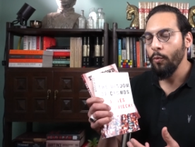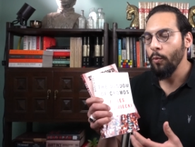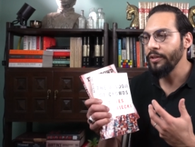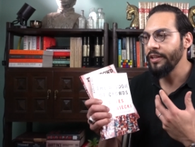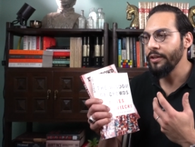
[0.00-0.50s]

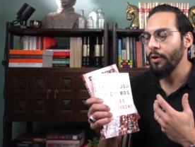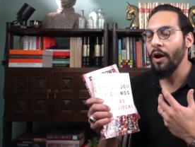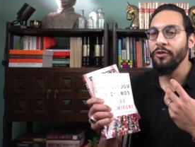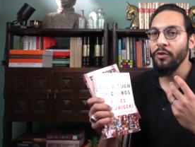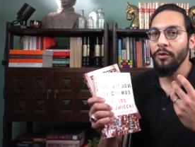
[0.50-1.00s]
When can a
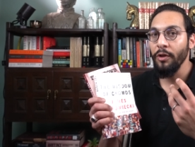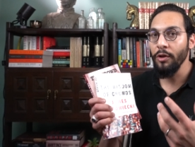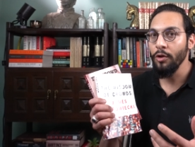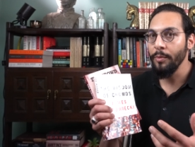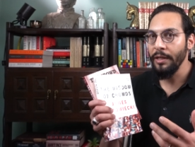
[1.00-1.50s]
crowd sort of
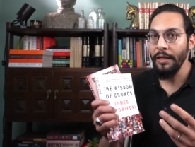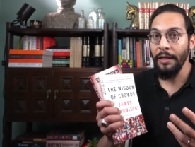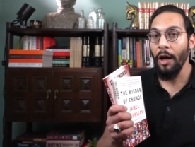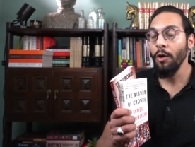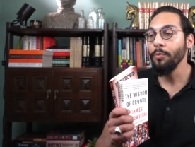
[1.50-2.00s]
illuminate and
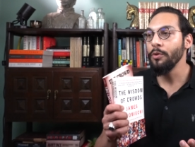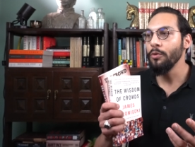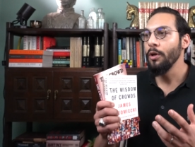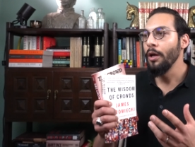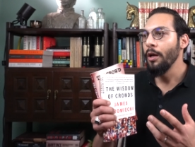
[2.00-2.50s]
help you